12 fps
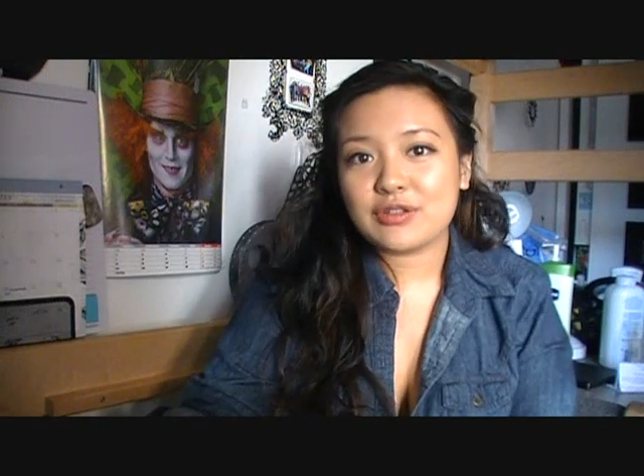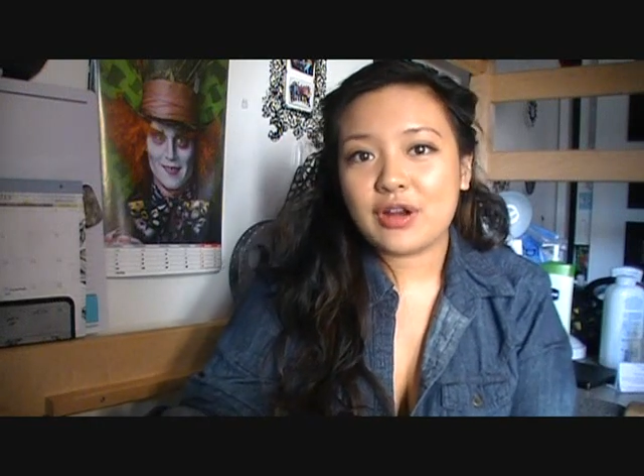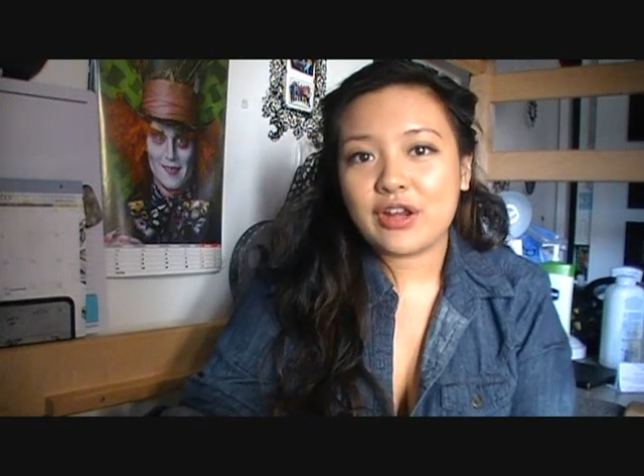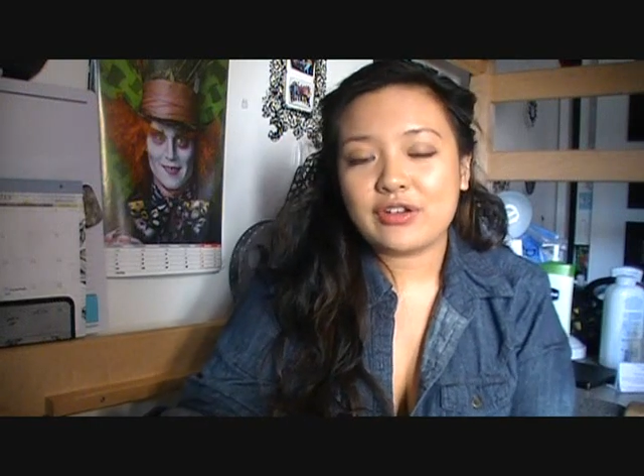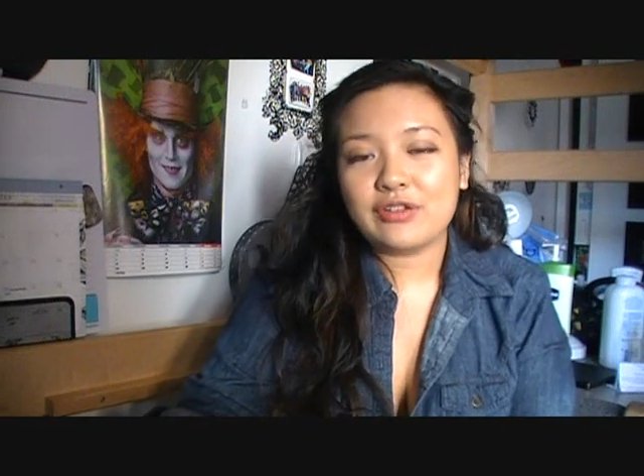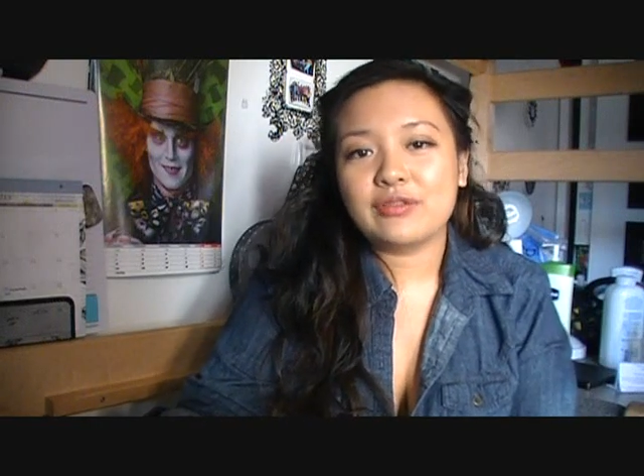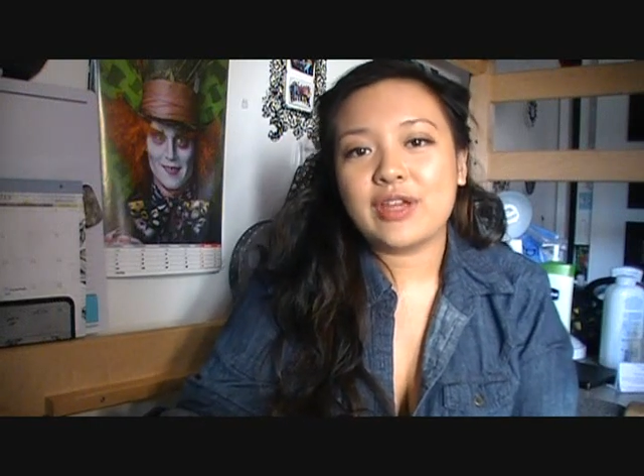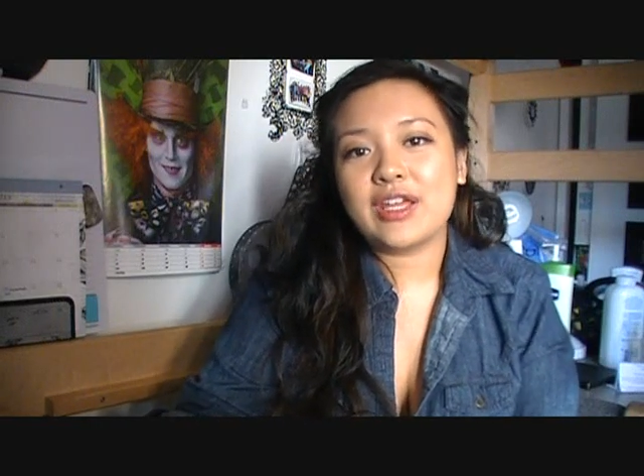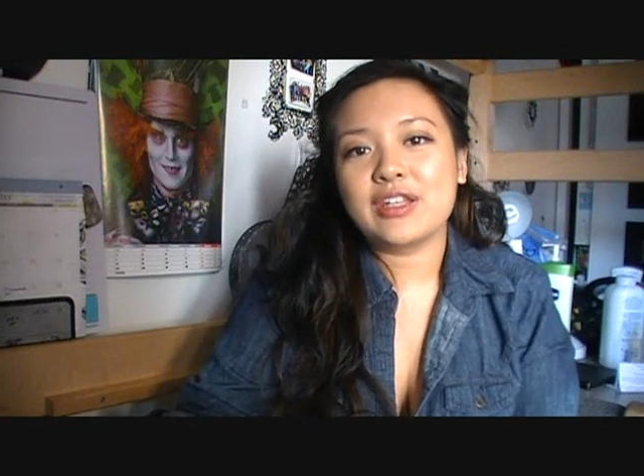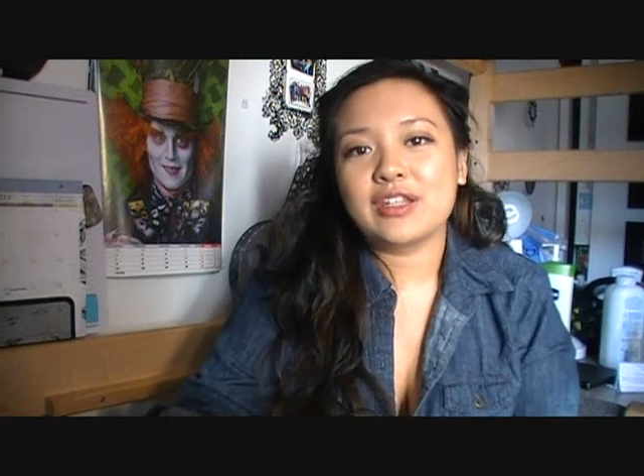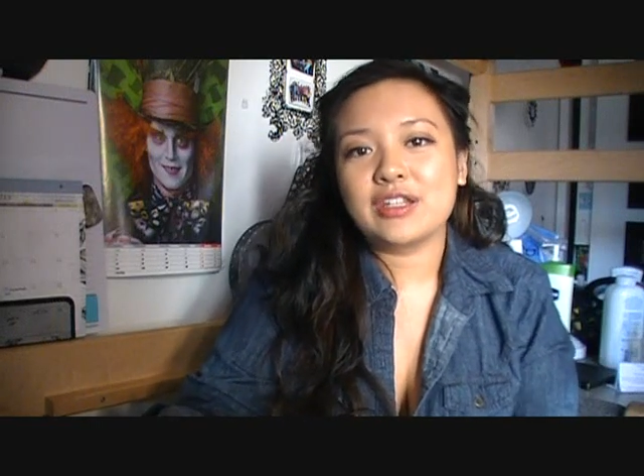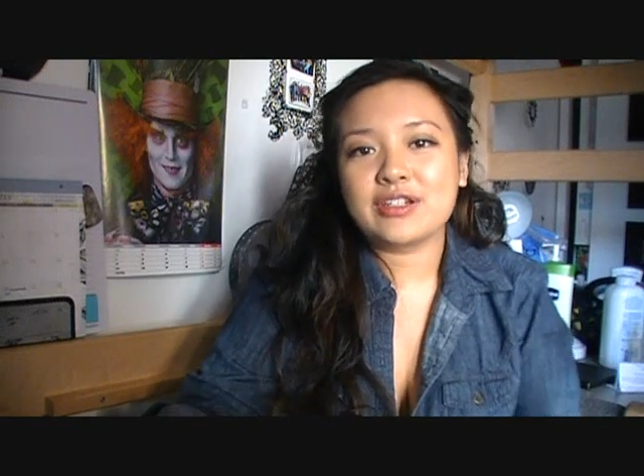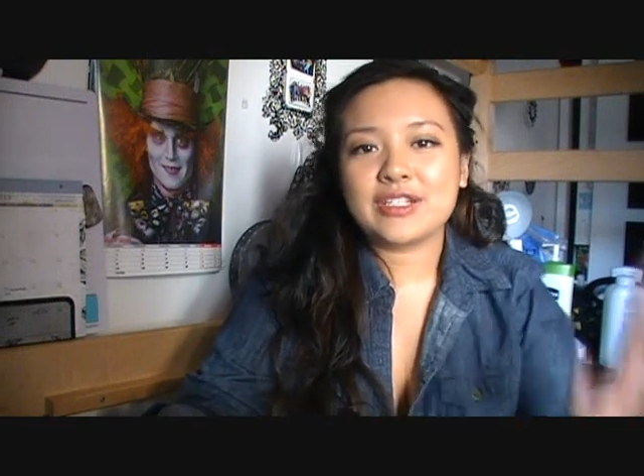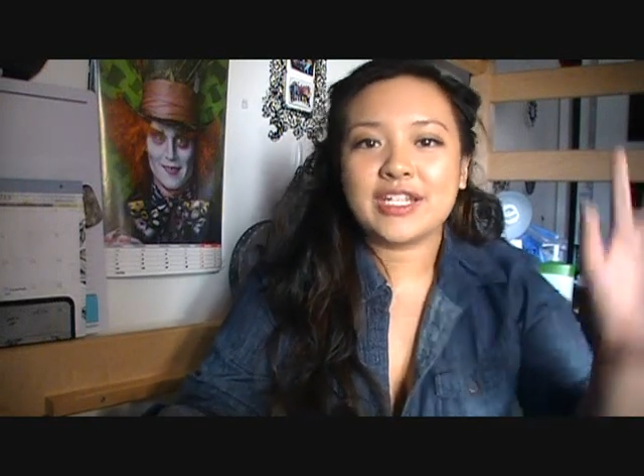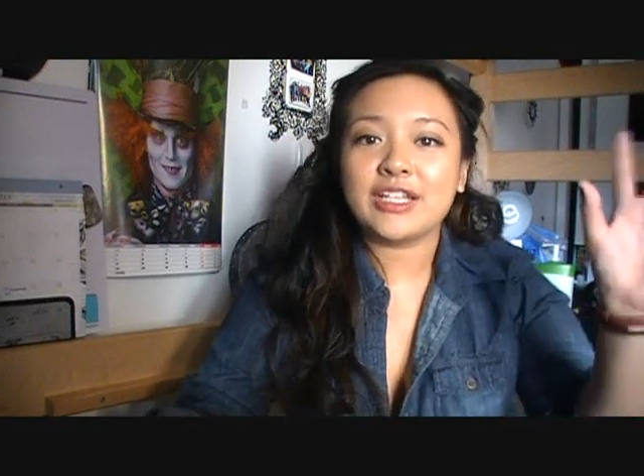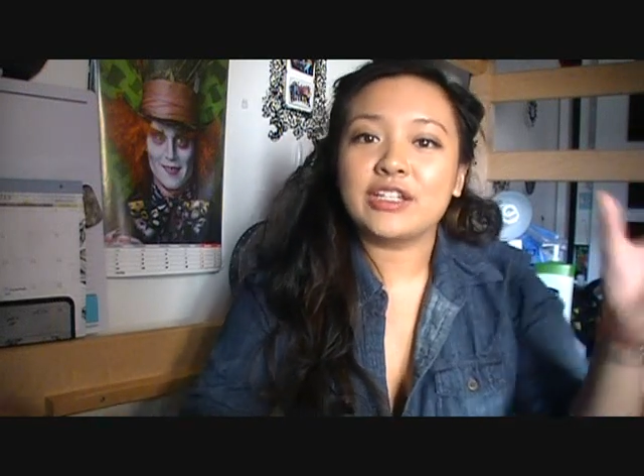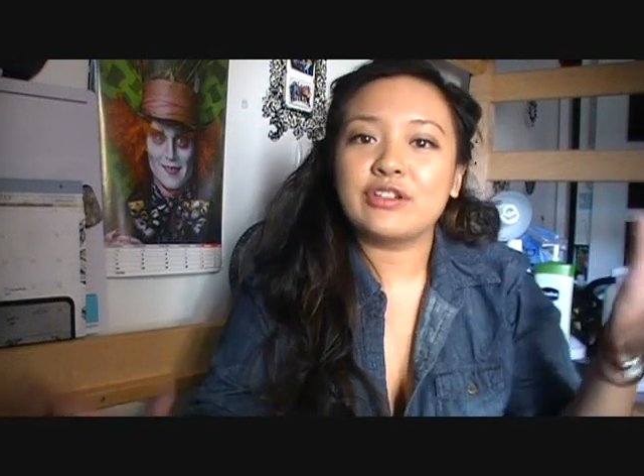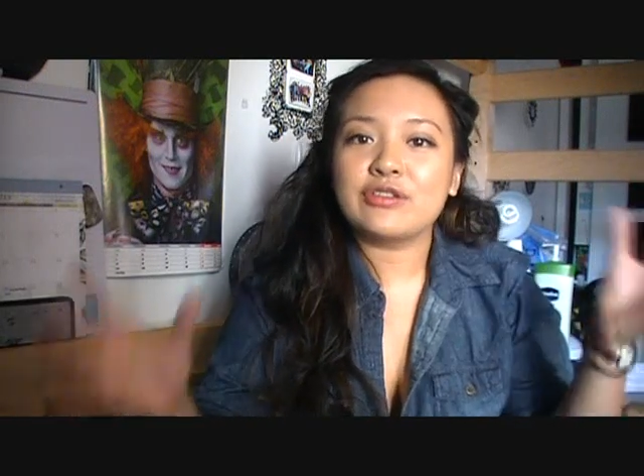grotto and there's
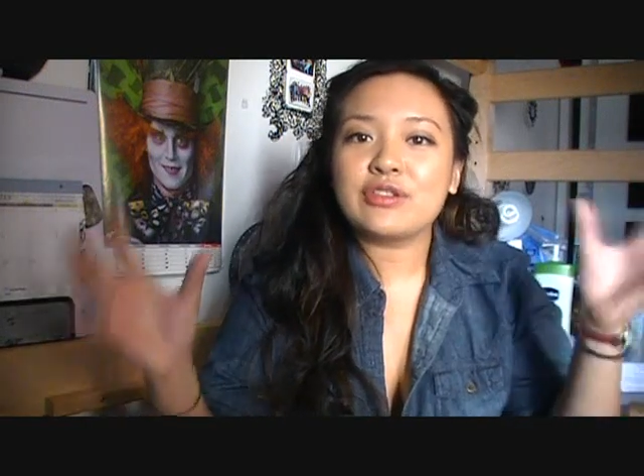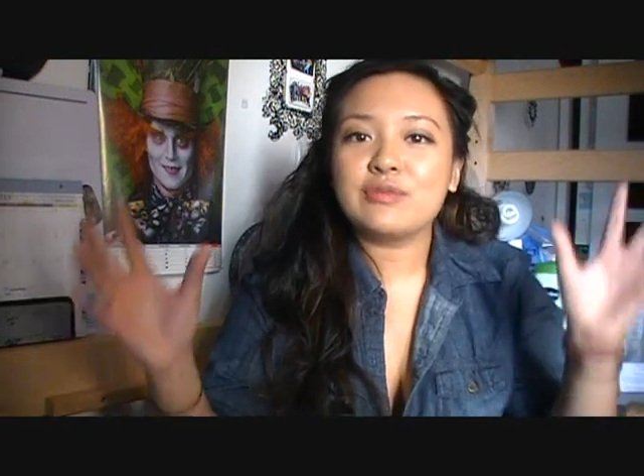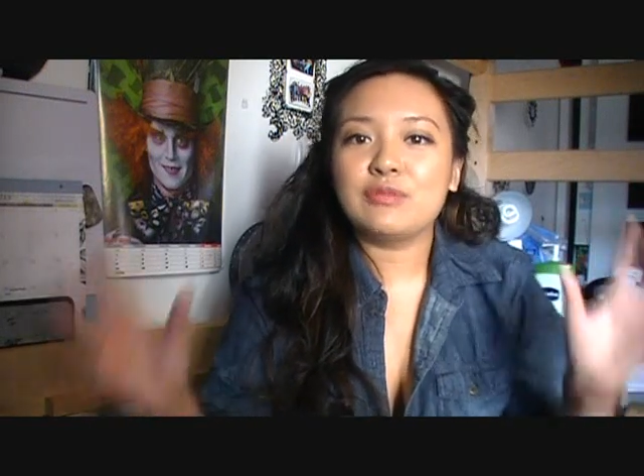like little